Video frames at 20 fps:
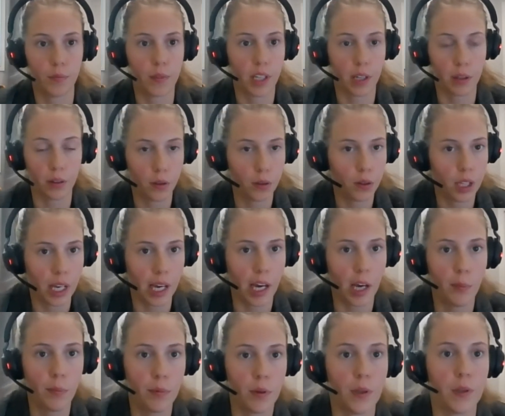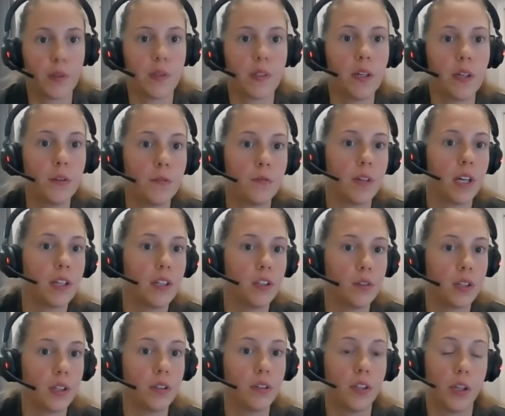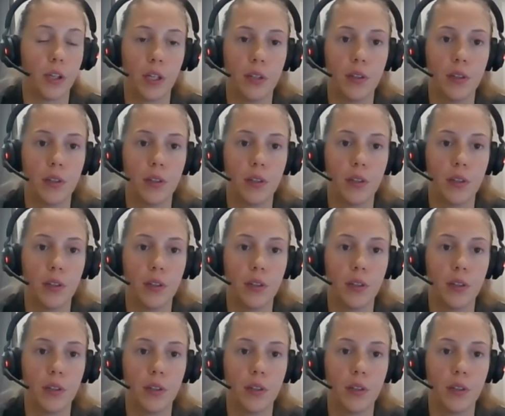download the app yourself and you can look